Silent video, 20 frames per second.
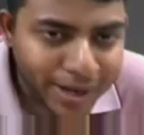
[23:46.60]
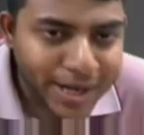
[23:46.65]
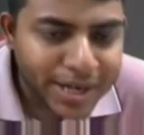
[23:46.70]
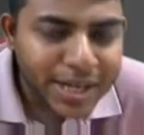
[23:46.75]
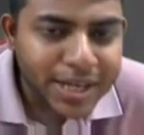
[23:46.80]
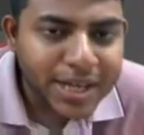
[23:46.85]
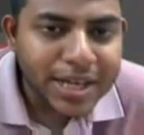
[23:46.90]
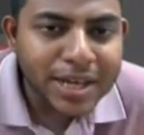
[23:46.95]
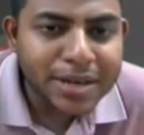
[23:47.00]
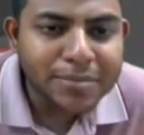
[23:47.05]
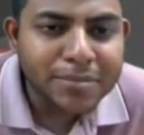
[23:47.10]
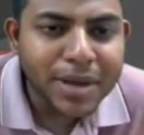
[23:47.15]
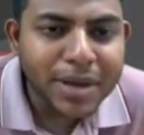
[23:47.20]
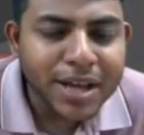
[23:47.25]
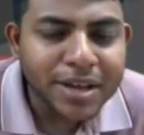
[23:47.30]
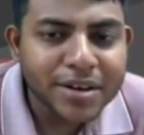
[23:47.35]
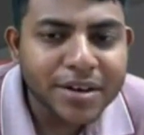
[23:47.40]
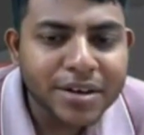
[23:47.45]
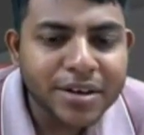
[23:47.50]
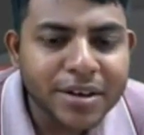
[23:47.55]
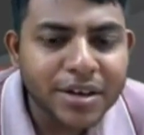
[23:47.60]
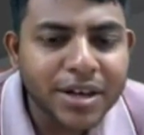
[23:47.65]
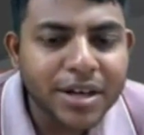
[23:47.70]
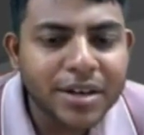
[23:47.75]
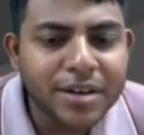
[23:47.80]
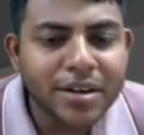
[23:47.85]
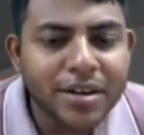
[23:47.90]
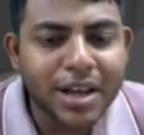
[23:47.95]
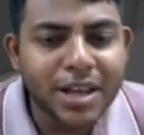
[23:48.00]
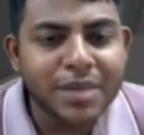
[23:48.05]
nomadic and
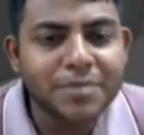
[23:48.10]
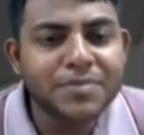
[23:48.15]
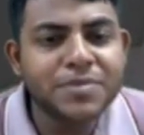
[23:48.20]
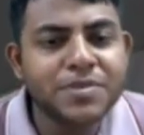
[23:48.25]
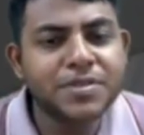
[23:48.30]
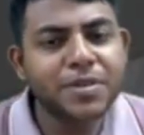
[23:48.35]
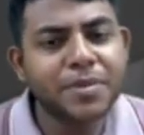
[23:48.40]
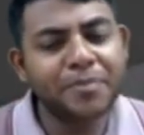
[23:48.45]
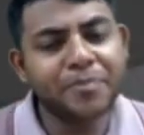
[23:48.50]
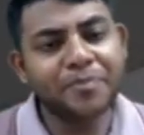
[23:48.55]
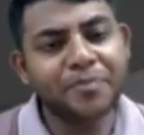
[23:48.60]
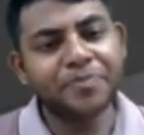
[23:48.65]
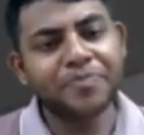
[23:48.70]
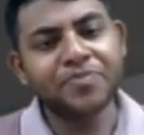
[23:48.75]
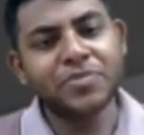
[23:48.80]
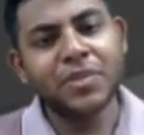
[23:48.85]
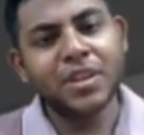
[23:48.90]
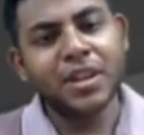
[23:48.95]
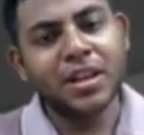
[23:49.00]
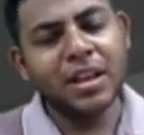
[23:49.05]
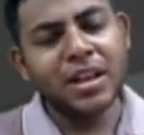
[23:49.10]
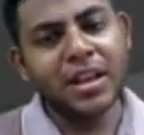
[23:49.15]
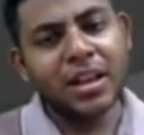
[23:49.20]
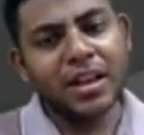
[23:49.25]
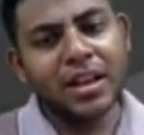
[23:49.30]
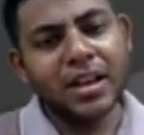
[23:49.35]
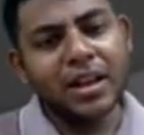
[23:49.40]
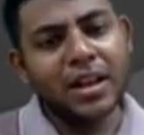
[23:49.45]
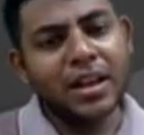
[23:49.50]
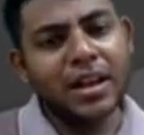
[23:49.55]
migratory tribes,
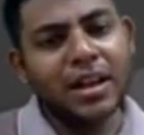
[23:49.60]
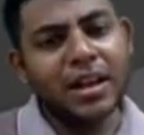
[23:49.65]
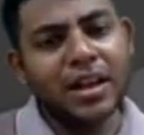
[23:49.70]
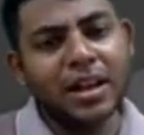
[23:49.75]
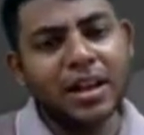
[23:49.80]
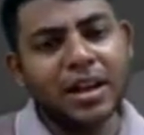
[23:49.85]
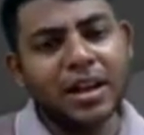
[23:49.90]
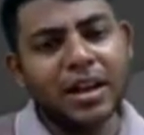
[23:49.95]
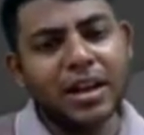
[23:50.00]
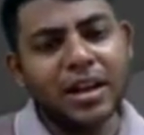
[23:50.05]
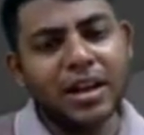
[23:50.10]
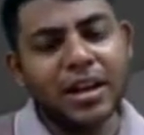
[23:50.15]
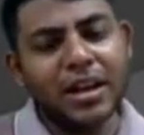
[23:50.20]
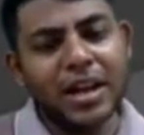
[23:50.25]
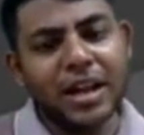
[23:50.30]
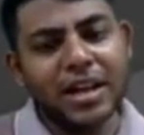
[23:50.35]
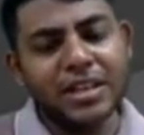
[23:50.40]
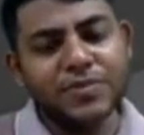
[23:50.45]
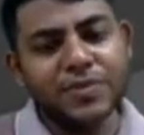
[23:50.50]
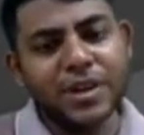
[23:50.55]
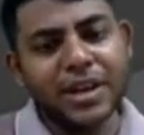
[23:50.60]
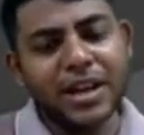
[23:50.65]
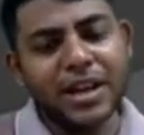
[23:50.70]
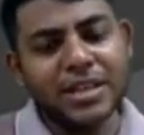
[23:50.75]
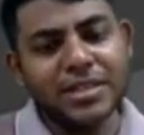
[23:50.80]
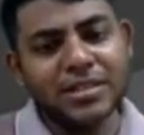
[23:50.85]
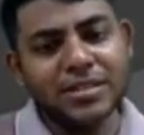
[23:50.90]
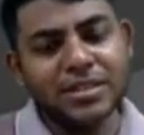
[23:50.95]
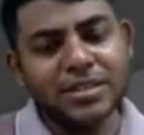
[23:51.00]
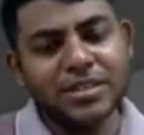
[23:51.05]
as
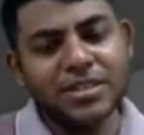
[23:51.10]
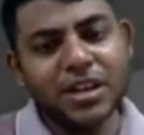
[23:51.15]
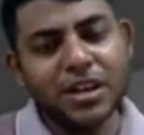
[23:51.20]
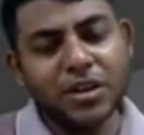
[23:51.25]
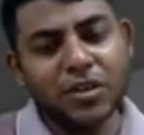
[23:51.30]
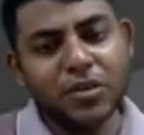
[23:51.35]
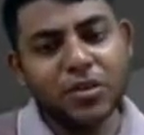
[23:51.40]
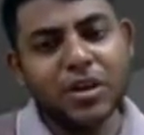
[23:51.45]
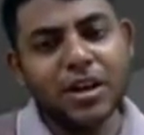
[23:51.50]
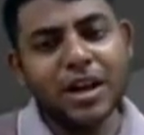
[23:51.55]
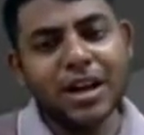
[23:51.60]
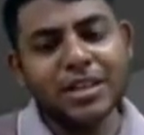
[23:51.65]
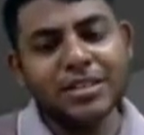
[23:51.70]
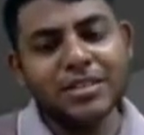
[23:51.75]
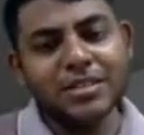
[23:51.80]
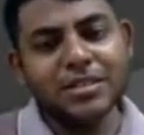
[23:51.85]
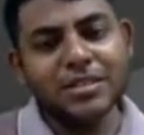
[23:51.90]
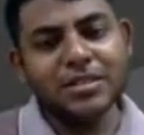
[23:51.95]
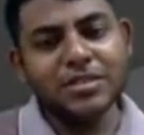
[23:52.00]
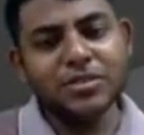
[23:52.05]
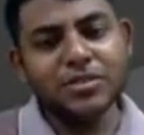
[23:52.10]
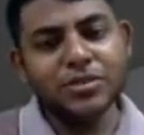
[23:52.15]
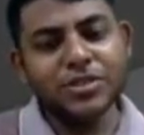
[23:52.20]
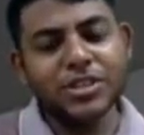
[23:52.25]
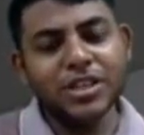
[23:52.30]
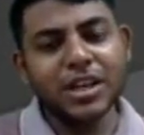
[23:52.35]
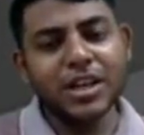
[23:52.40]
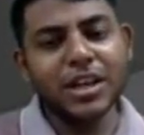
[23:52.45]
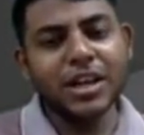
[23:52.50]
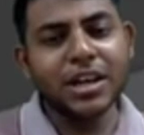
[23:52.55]
well as the scheduled castes,
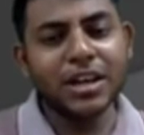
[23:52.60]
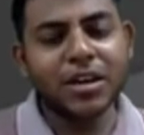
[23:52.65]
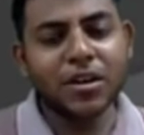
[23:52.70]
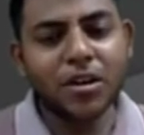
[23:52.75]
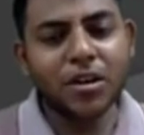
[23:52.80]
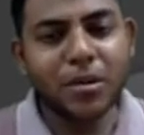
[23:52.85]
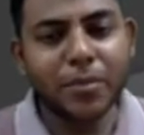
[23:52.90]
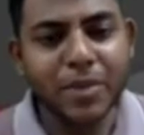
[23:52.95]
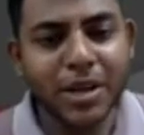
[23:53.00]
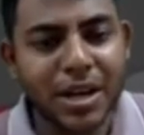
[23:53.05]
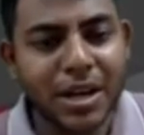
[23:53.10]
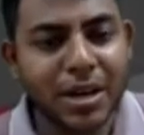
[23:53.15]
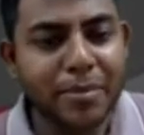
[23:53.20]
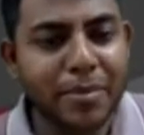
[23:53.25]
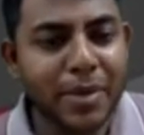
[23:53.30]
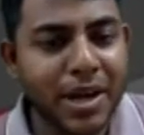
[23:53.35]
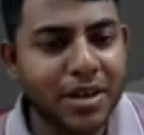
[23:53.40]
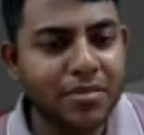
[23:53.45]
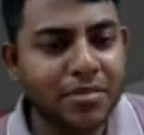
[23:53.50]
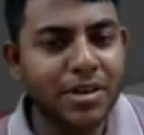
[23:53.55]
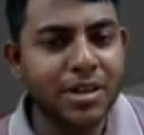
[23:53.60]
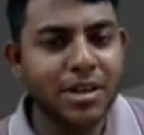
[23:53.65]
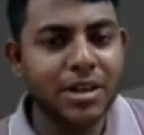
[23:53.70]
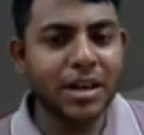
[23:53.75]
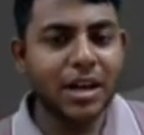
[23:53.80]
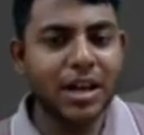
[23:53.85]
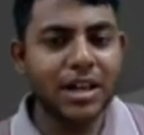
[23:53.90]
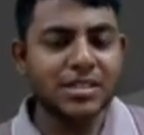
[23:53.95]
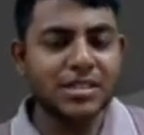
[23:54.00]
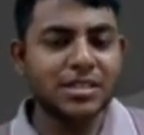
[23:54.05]
the socially and economically
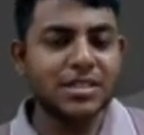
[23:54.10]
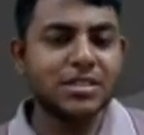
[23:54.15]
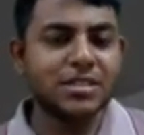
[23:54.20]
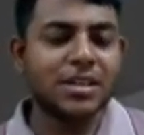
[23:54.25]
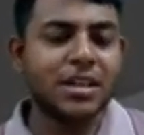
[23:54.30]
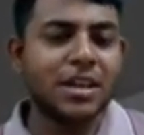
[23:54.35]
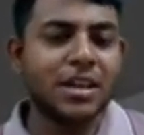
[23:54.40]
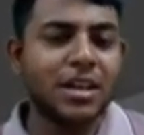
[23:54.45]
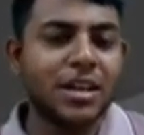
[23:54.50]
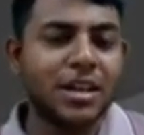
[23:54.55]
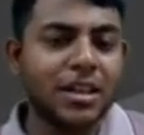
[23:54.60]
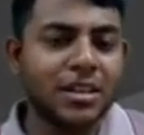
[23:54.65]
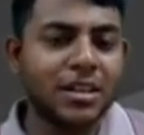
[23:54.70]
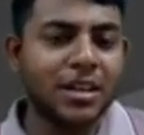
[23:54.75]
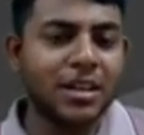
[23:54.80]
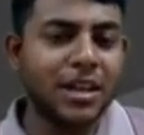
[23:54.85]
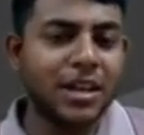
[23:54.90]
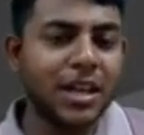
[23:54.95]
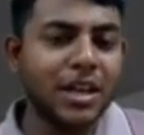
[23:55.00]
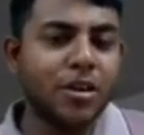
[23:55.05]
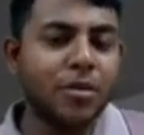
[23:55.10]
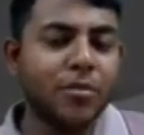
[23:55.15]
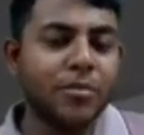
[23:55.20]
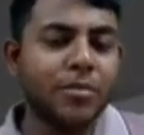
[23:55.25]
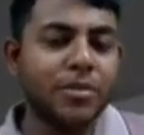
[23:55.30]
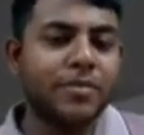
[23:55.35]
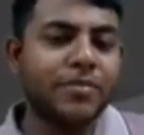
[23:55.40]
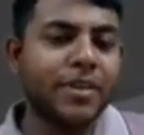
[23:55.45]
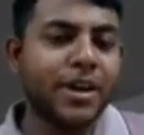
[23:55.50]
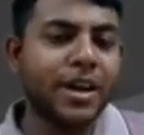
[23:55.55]
backward classes, the
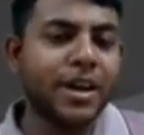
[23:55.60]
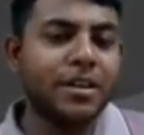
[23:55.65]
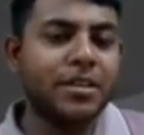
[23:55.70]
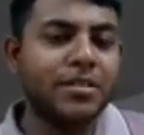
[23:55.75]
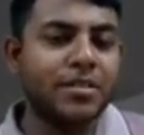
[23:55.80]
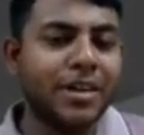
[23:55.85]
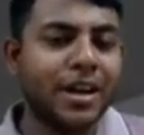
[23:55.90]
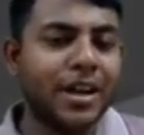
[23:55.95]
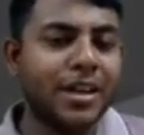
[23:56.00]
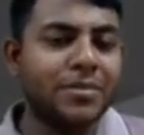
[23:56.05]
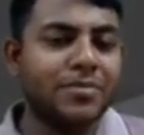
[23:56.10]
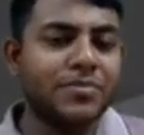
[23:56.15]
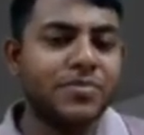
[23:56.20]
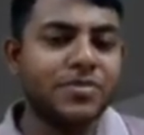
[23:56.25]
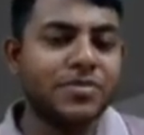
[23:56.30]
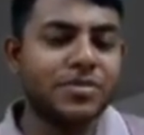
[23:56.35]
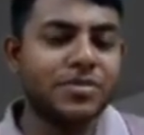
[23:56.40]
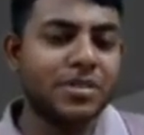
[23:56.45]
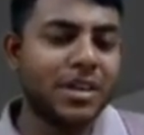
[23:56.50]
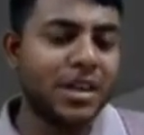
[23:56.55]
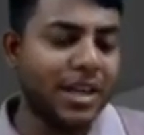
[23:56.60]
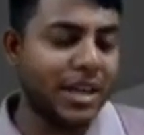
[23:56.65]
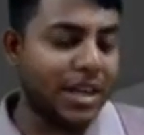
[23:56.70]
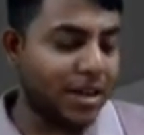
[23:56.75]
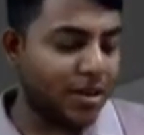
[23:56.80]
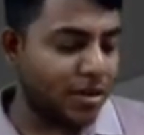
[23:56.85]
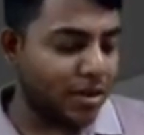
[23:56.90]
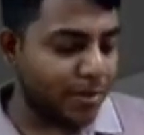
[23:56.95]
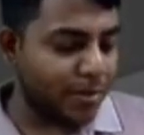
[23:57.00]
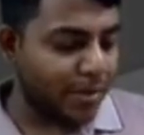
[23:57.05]
denotified tribes,
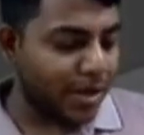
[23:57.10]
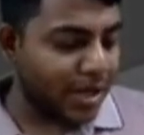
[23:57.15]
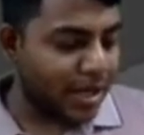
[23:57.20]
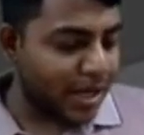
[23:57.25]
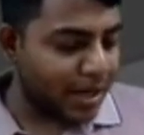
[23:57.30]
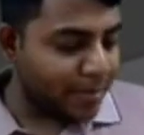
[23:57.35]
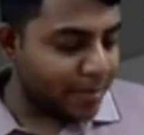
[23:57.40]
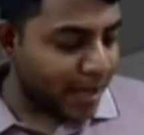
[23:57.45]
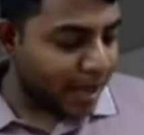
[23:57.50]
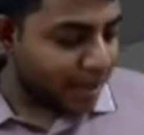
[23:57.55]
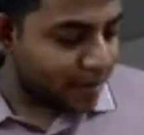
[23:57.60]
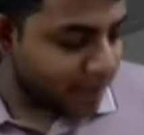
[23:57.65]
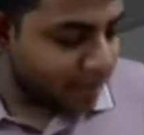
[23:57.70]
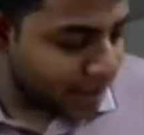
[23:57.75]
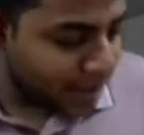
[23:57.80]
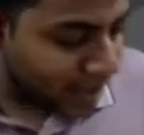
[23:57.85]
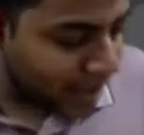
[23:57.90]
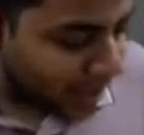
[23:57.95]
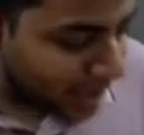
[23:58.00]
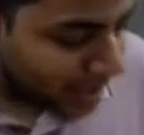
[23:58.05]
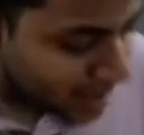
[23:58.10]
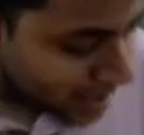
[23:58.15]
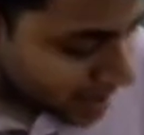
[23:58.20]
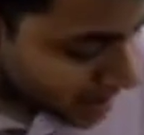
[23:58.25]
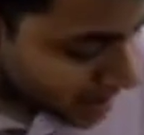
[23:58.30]
the economically backward